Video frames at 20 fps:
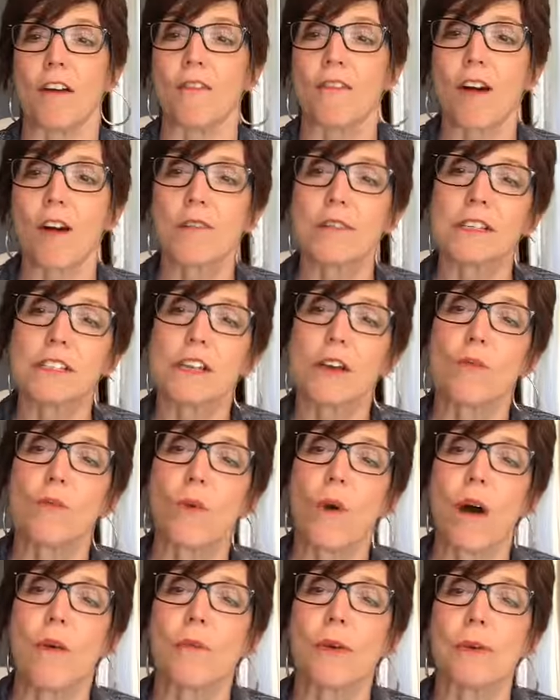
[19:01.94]
focus on
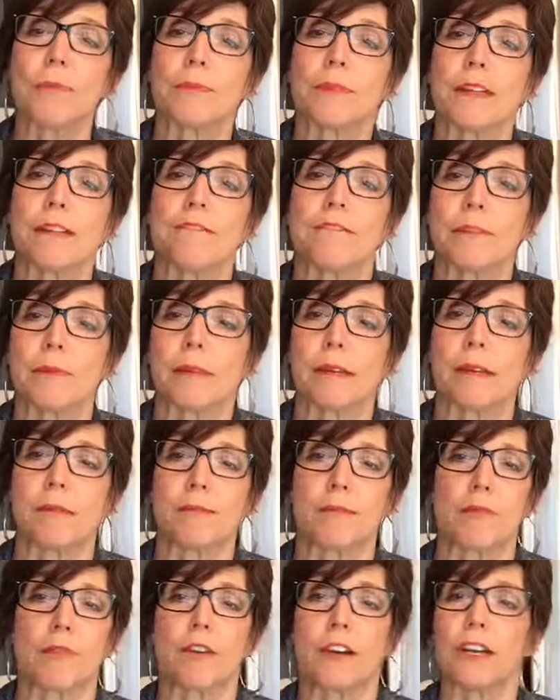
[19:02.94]
what we believe to be
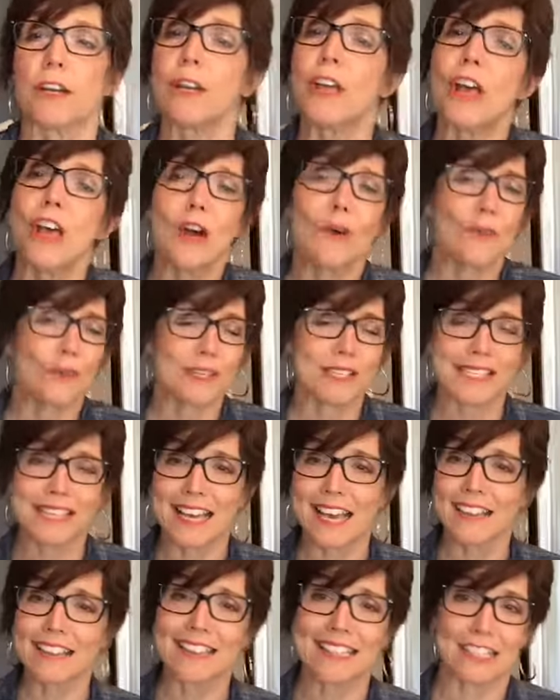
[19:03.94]
important would
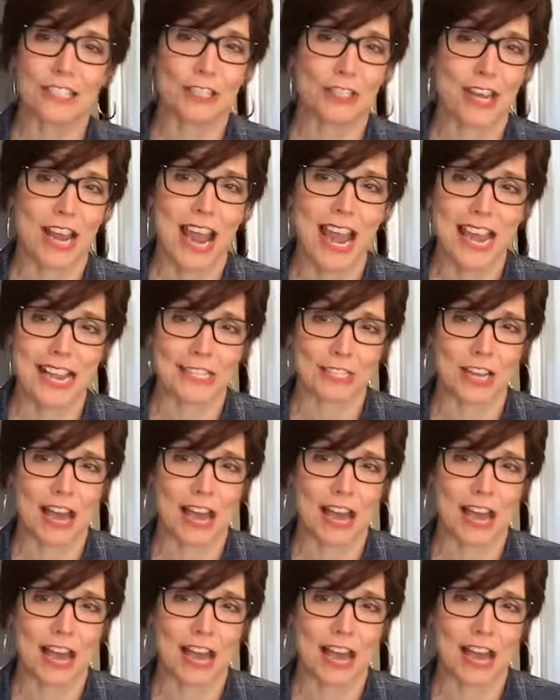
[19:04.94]
suddenly change.